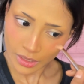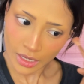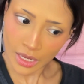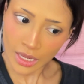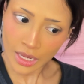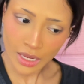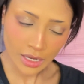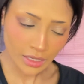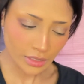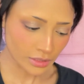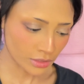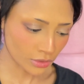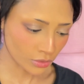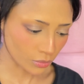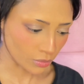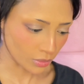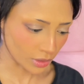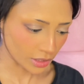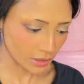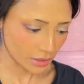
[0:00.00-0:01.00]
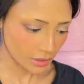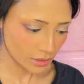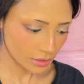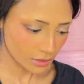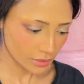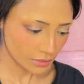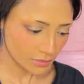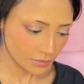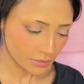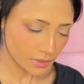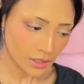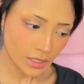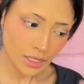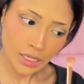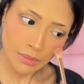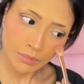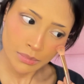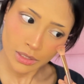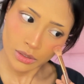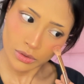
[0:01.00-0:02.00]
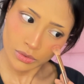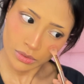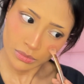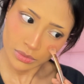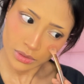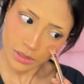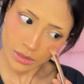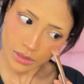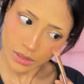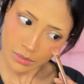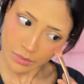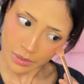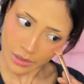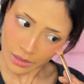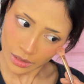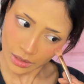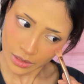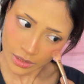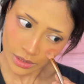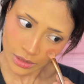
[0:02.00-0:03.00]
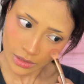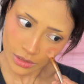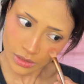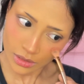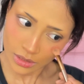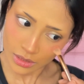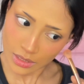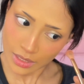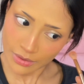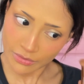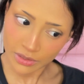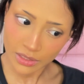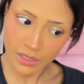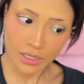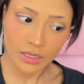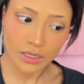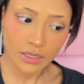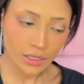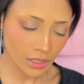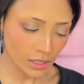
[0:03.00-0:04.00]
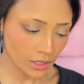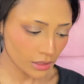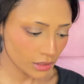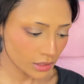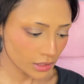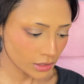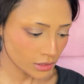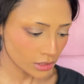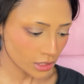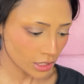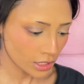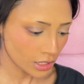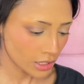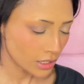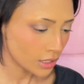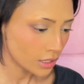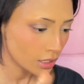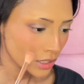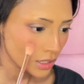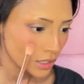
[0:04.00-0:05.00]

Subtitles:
and it'll work. And I'm gonna go in with the same glitter just because I feel like glitter